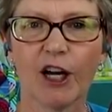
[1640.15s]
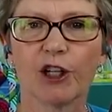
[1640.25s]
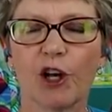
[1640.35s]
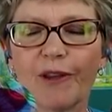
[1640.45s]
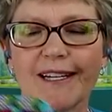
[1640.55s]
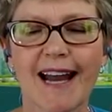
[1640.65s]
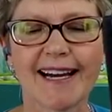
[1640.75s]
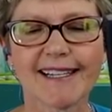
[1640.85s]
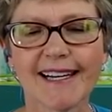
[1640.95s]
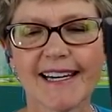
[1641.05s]
So the
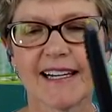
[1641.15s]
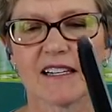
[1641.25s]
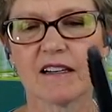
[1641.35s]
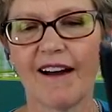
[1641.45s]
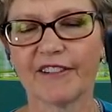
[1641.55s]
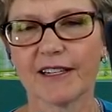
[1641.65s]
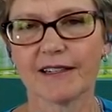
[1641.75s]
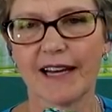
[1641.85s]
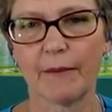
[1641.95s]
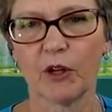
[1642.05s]
nice thing is soft and
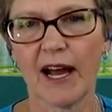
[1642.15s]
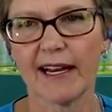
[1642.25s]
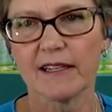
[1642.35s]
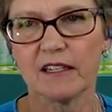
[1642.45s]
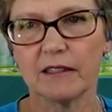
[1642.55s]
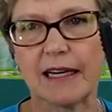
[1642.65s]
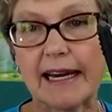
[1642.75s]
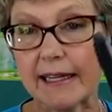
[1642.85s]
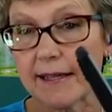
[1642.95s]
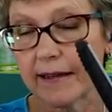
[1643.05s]
stable has good
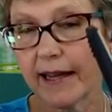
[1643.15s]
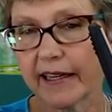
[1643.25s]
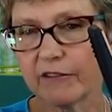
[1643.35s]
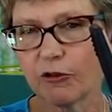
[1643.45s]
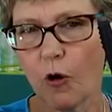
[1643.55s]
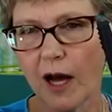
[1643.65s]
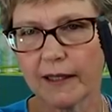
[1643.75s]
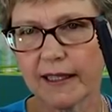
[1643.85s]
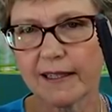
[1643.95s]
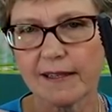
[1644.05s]
insulative
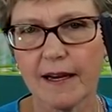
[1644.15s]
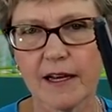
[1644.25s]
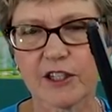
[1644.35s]
qualities.